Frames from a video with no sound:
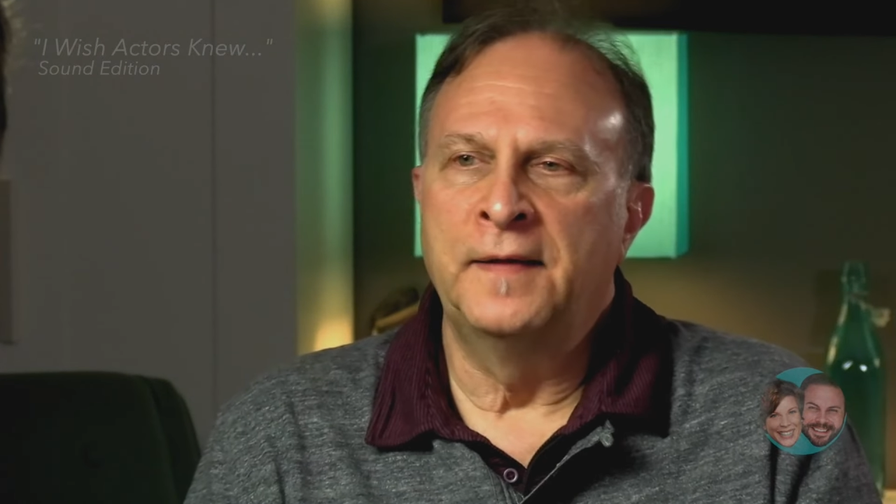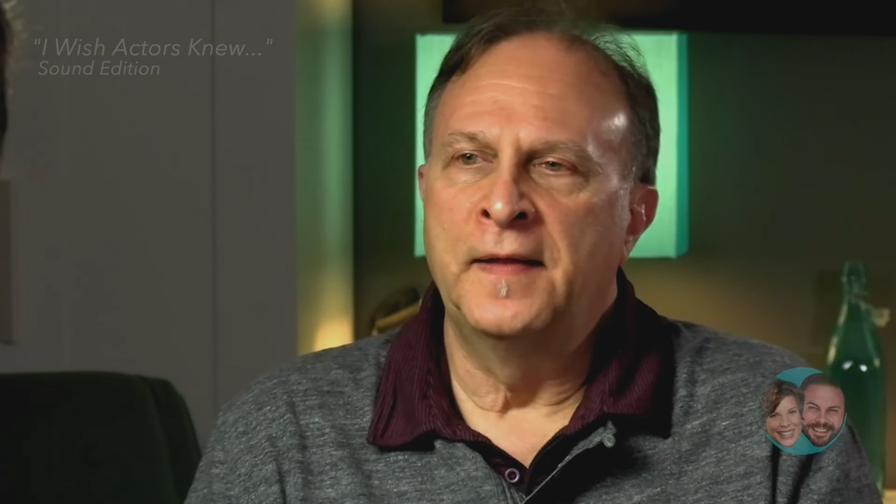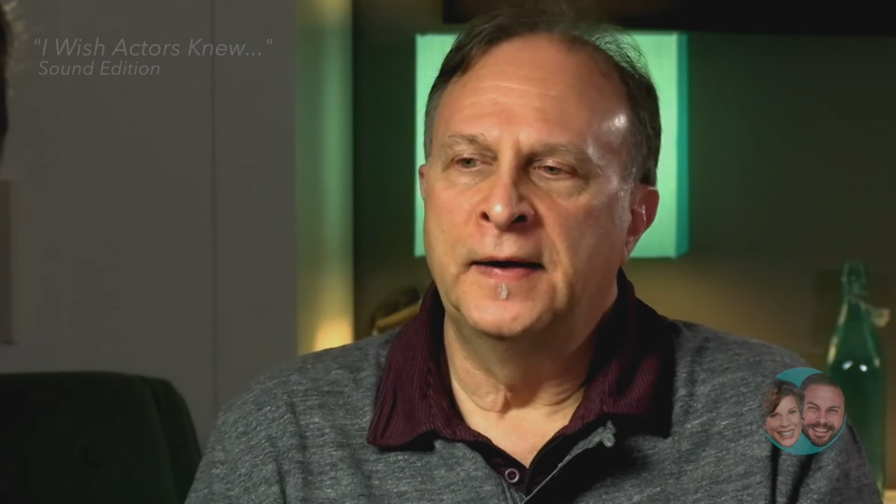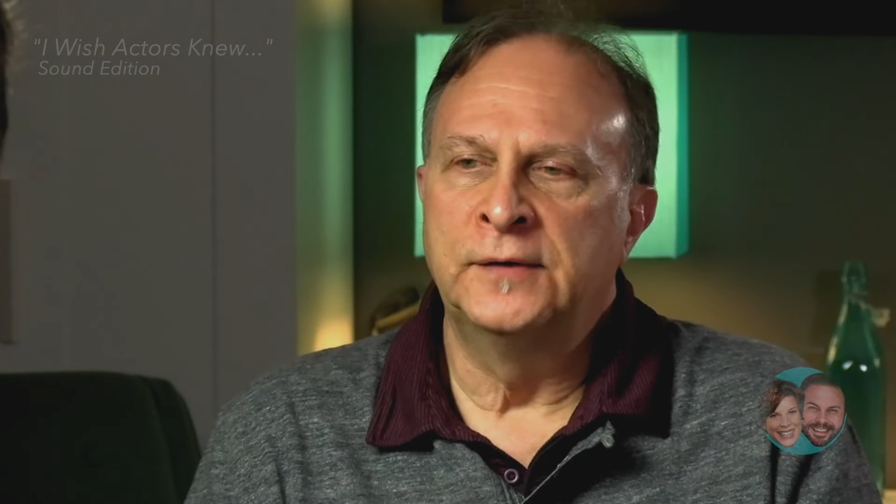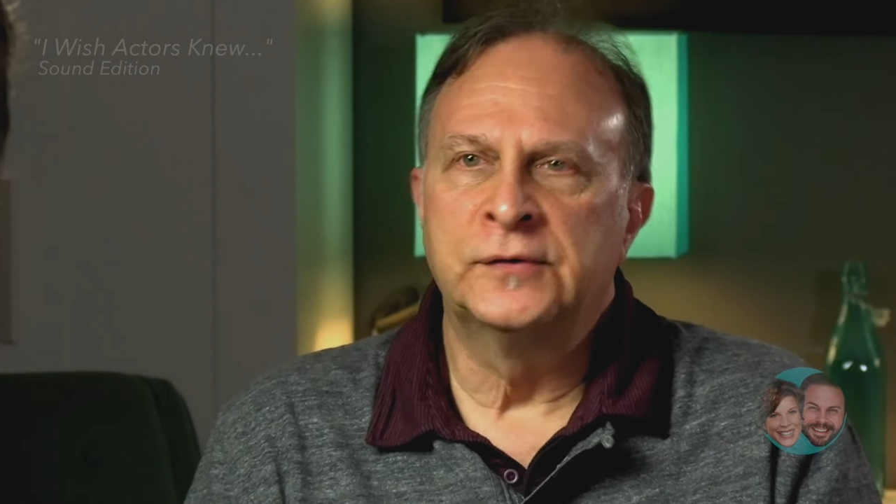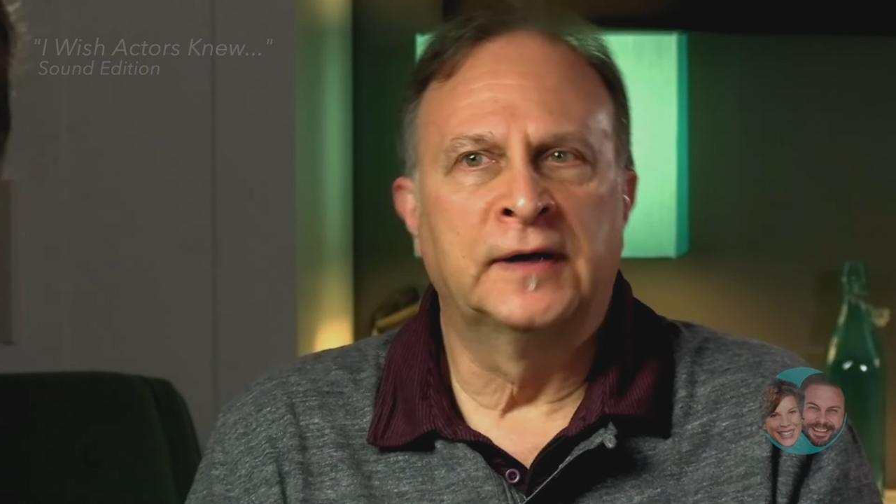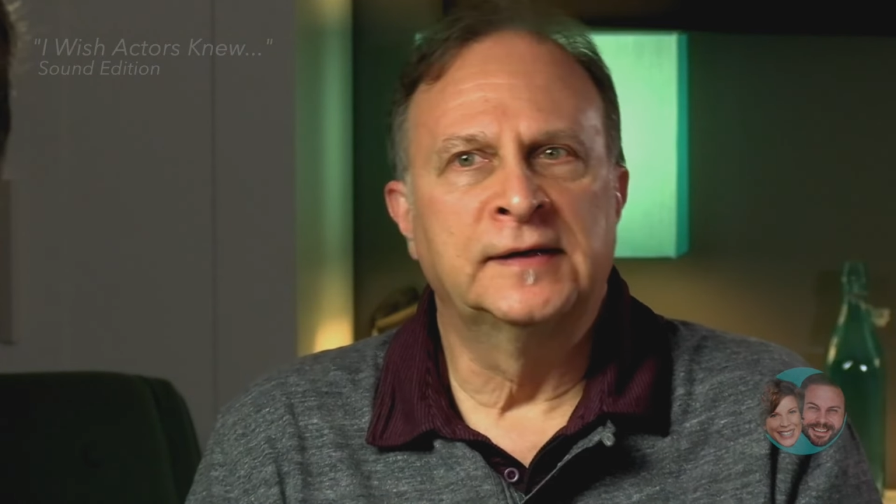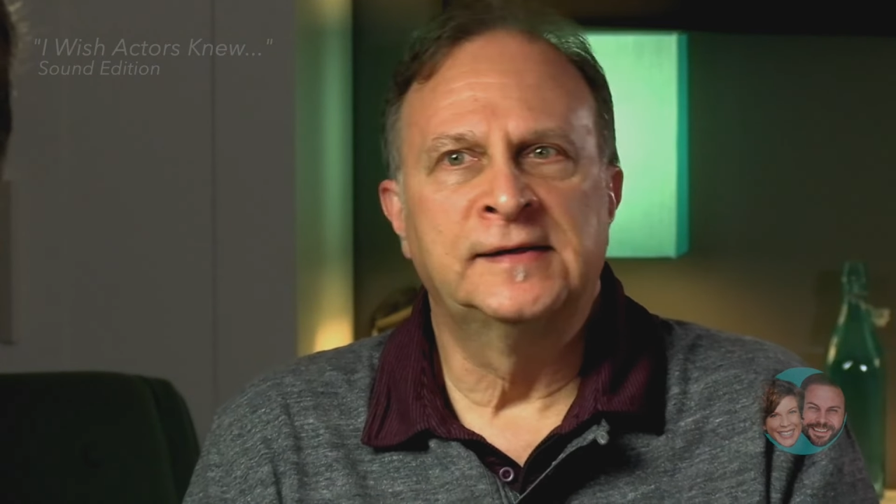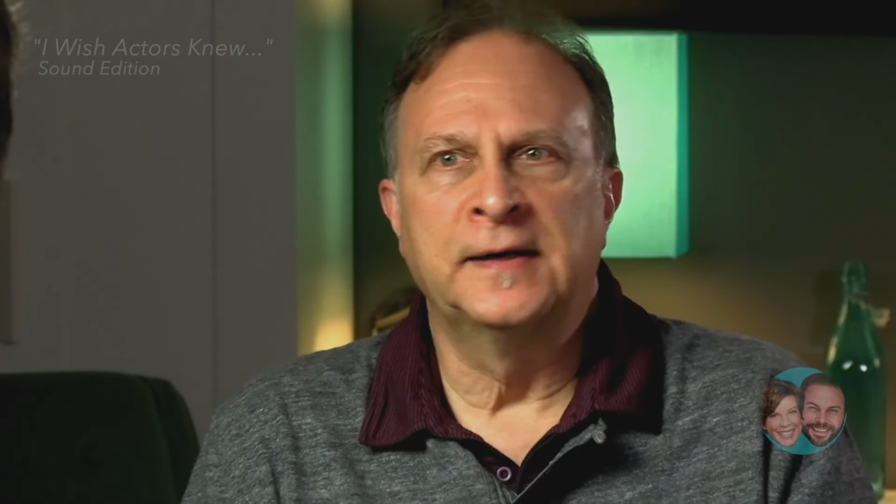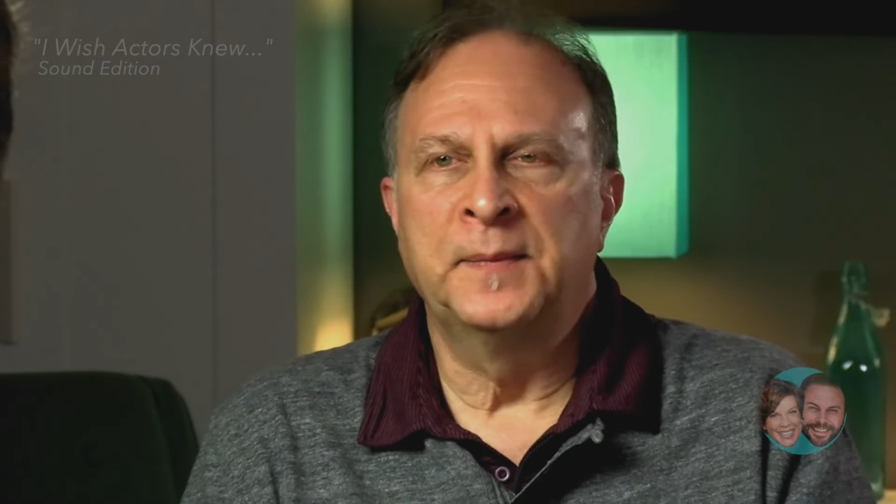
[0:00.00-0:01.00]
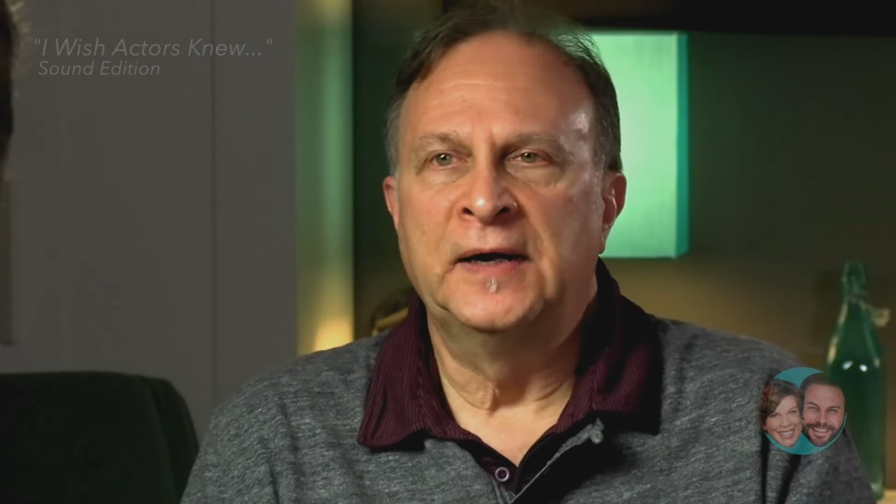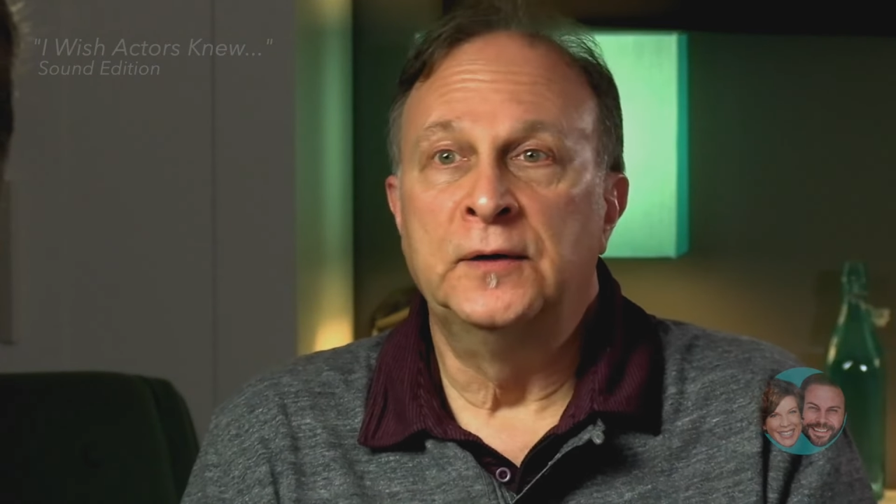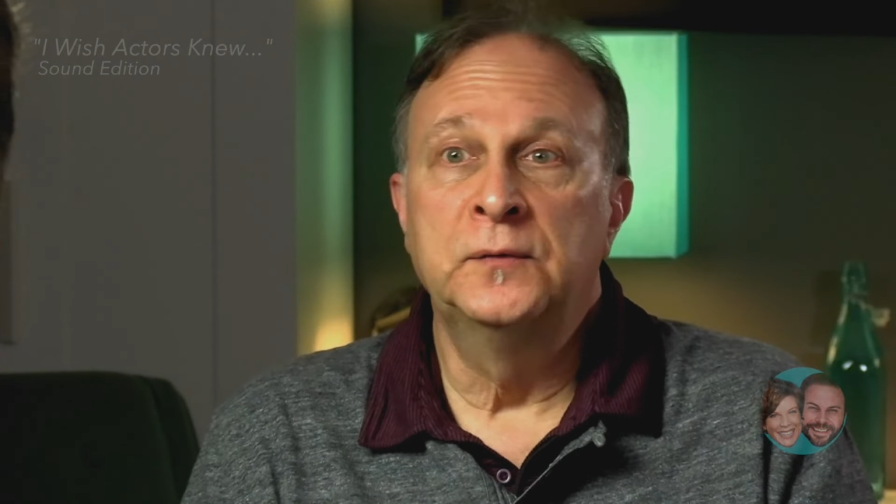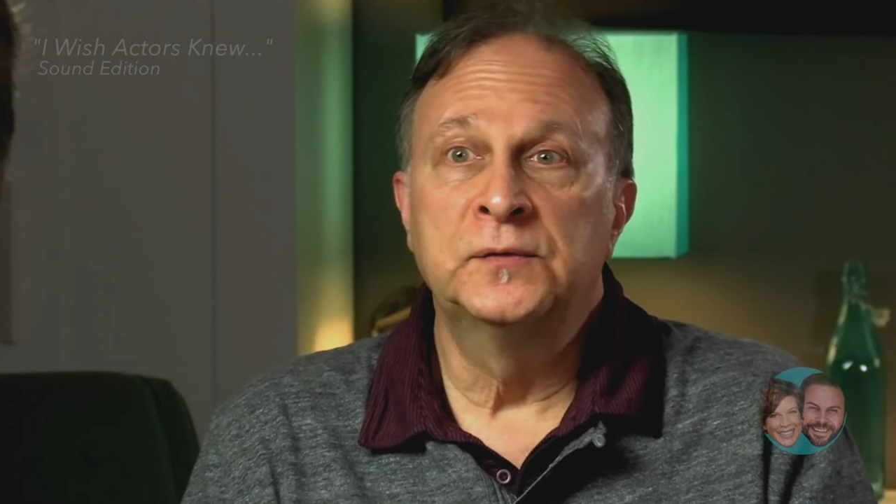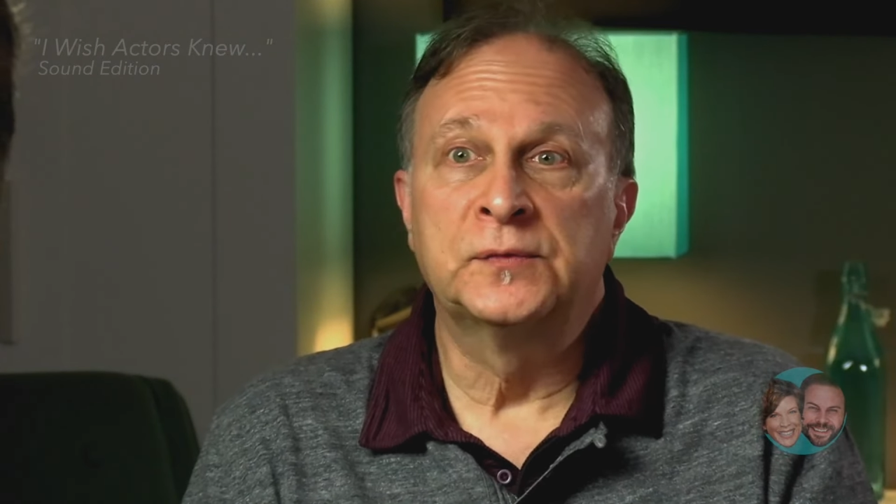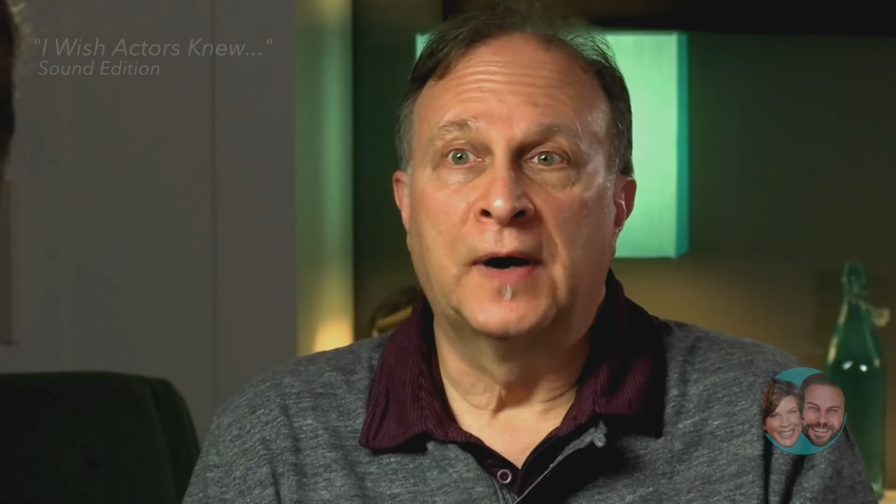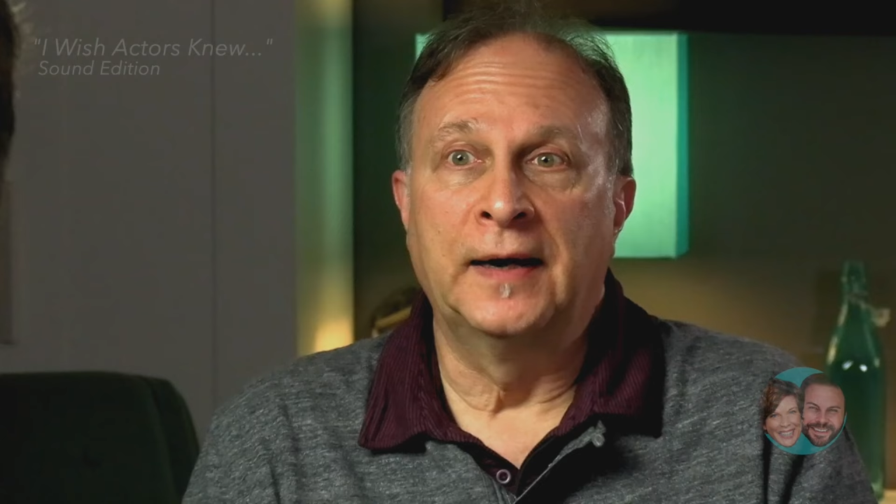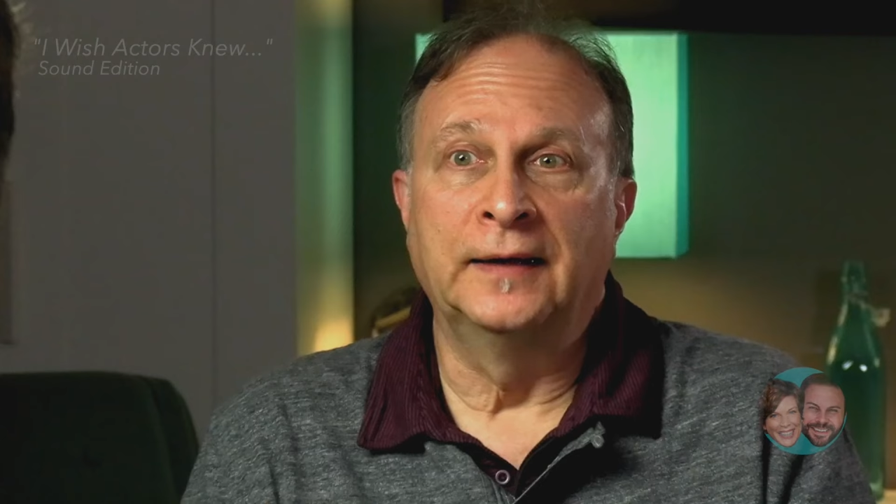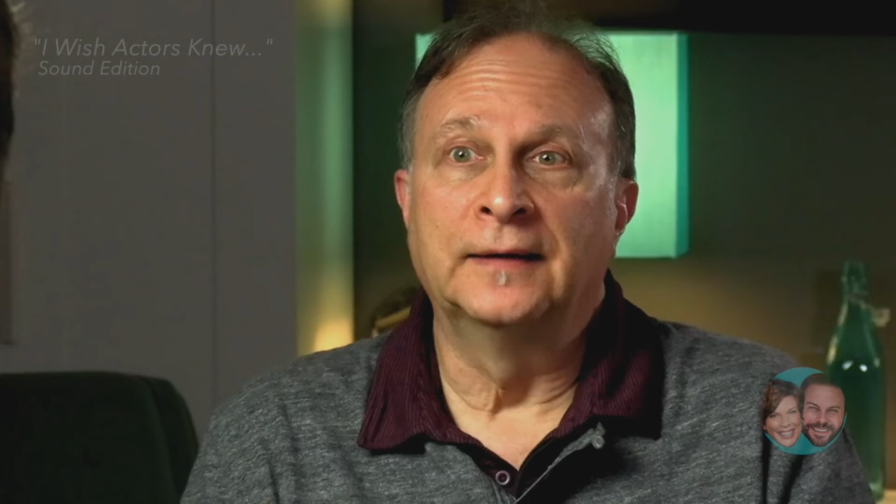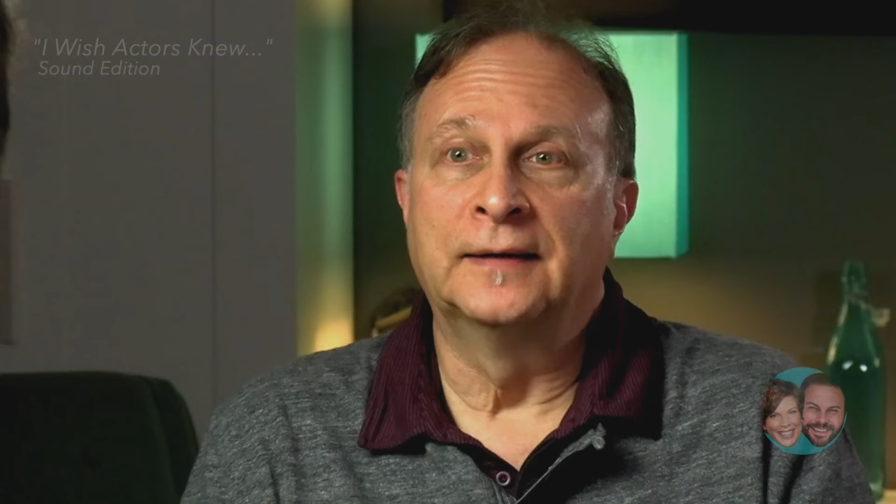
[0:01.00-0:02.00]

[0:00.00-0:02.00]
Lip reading: And then they tried to stick me in news writing.